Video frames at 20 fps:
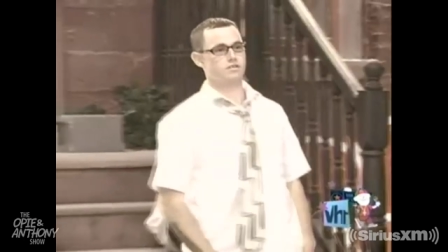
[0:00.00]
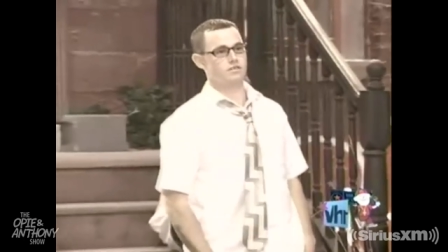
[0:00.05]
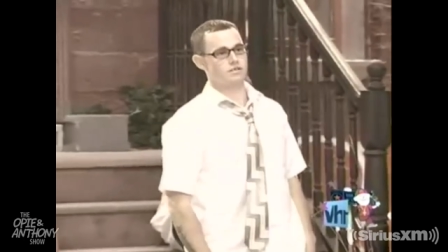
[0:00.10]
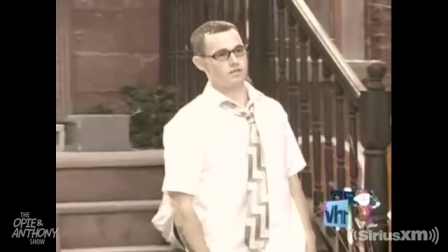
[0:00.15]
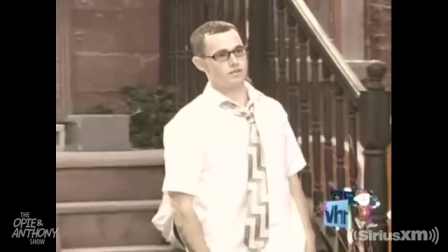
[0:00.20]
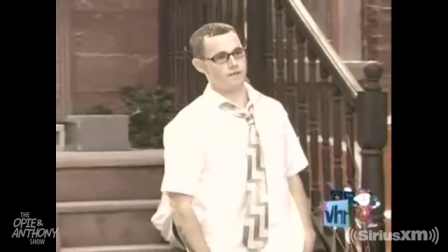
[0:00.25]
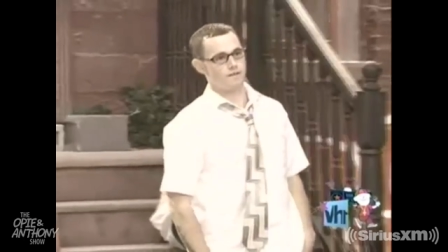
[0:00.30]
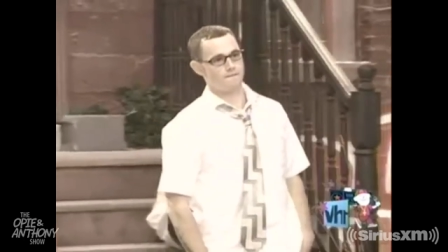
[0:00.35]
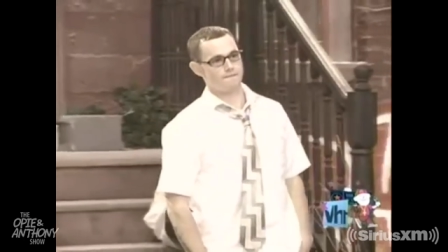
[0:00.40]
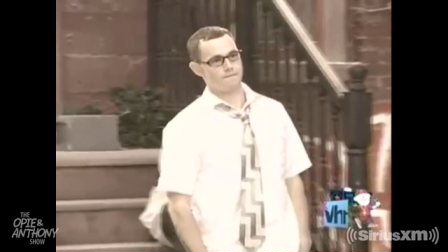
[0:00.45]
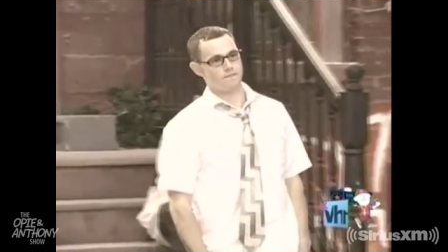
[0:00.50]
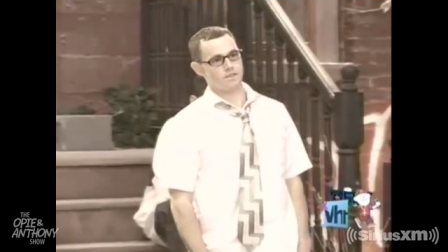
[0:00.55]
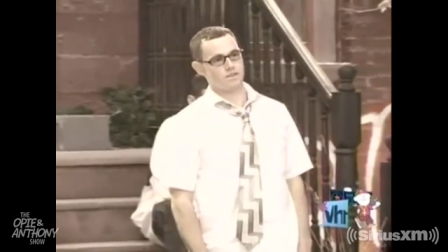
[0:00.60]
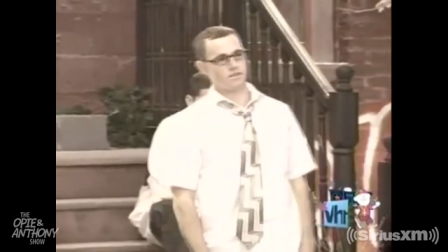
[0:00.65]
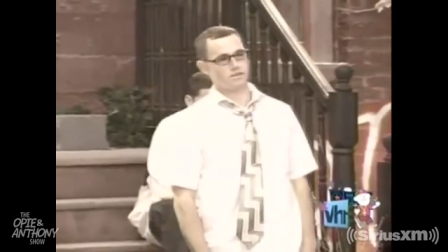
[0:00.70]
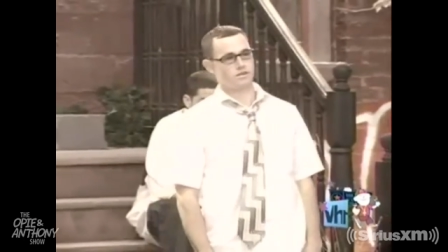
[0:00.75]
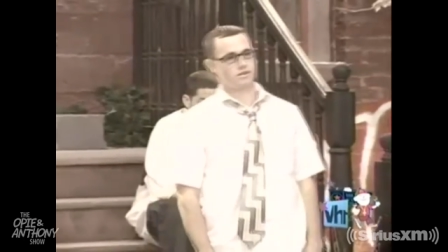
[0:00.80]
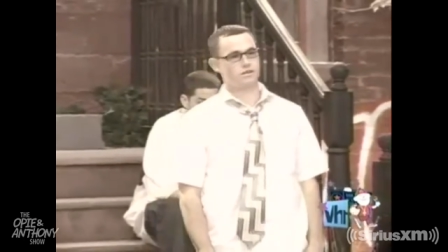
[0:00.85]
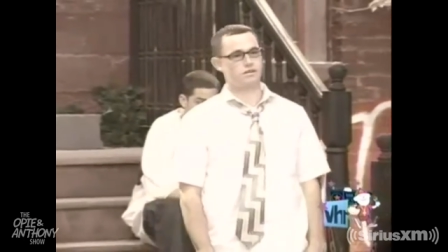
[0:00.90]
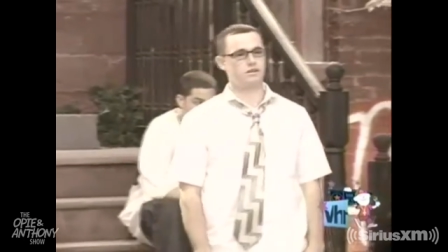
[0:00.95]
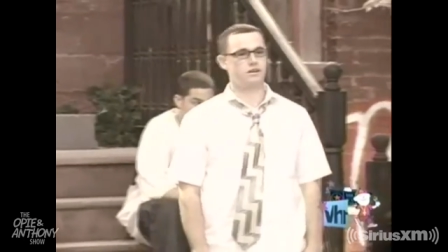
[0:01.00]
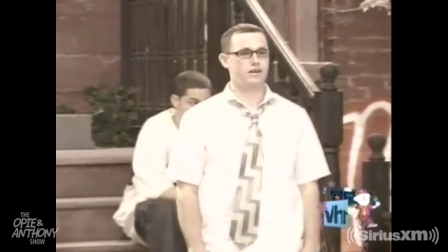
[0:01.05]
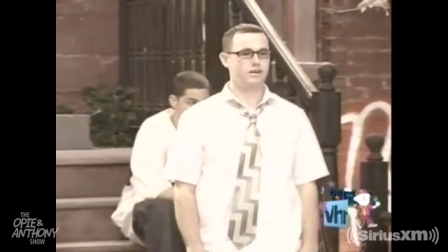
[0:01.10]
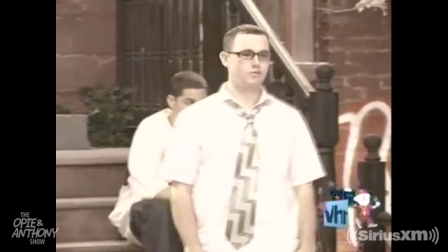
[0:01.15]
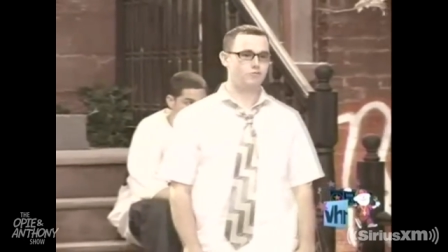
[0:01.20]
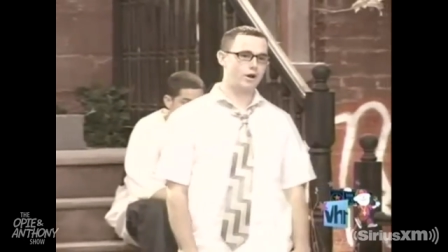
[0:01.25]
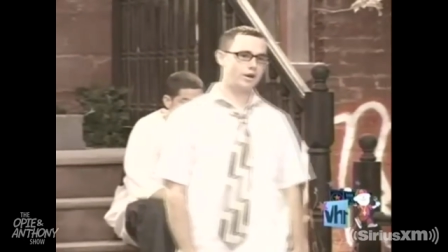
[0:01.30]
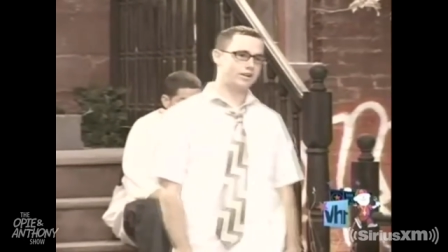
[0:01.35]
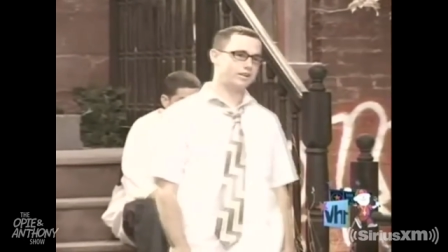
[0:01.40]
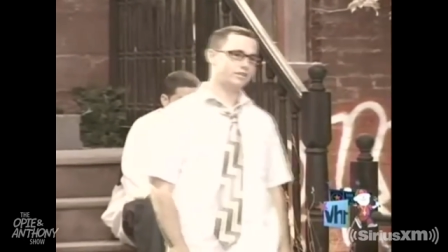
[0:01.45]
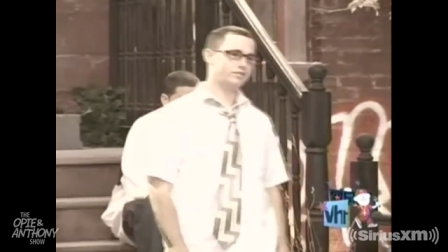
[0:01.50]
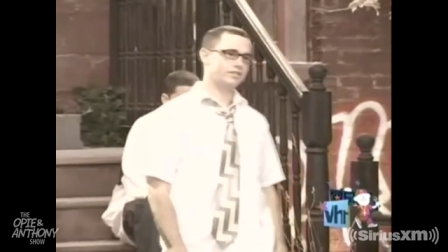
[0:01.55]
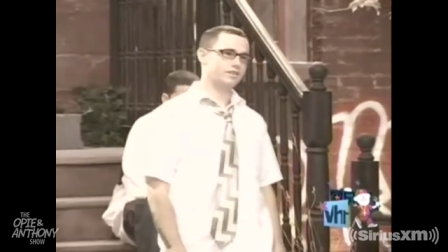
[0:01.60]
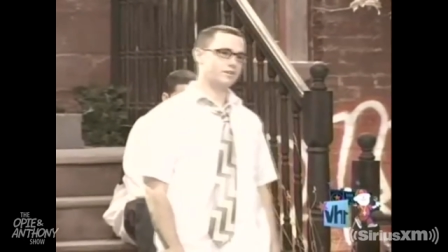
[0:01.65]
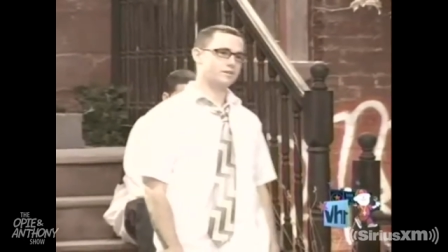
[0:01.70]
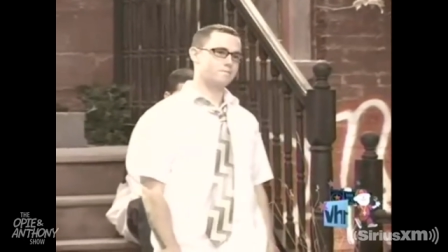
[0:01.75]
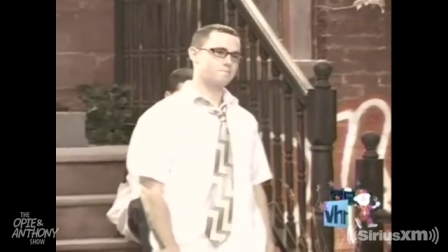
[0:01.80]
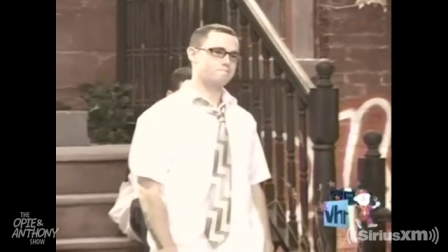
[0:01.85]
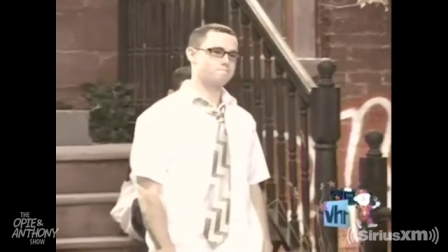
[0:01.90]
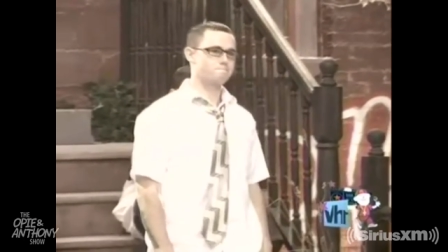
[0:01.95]
Yeah. one more. Go ahead. Uh, I didn't write
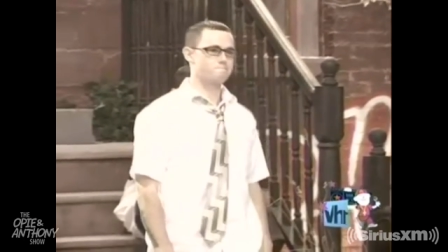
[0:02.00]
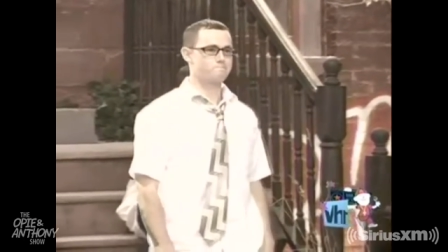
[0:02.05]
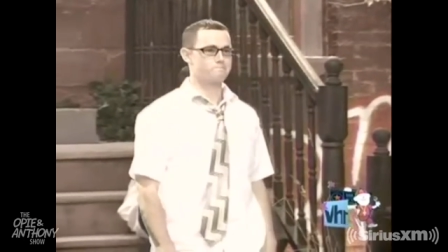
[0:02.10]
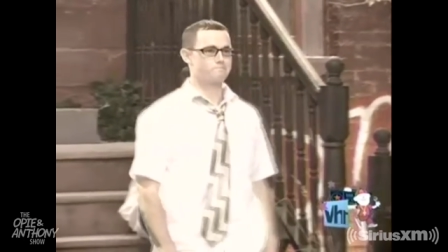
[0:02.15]
anything.